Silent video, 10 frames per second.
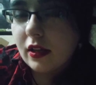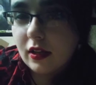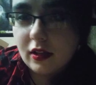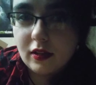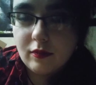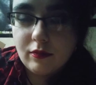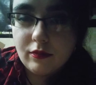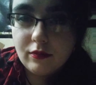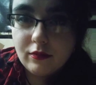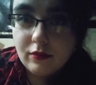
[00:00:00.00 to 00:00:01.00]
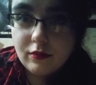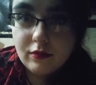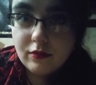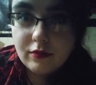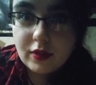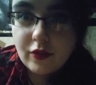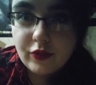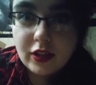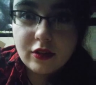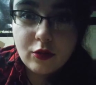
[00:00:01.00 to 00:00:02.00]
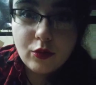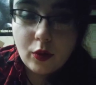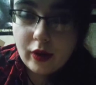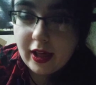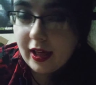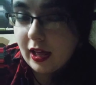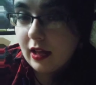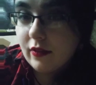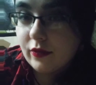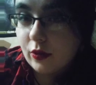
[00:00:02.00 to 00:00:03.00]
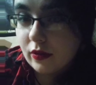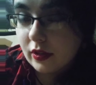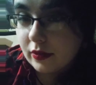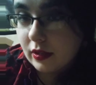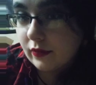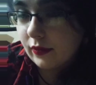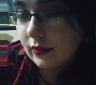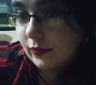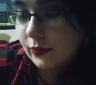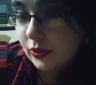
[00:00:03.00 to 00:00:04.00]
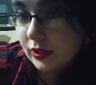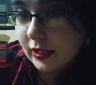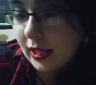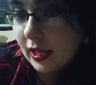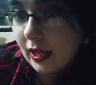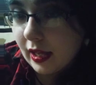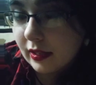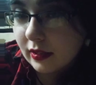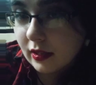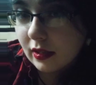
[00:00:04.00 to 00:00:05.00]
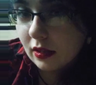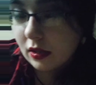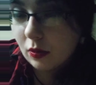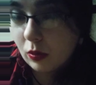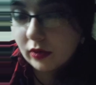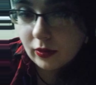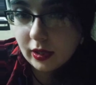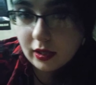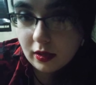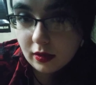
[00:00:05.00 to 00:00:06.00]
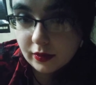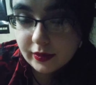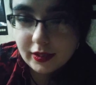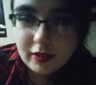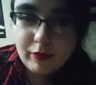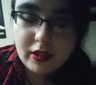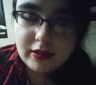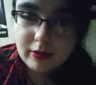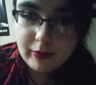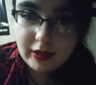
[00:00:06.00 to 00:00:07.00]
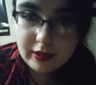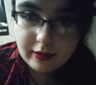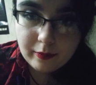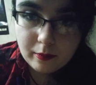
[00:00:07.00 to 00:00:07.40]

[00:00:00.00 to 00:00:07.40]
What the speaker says: stuff that you don't have or that it takes forever for you to get, or whatever else. It can be intimidating.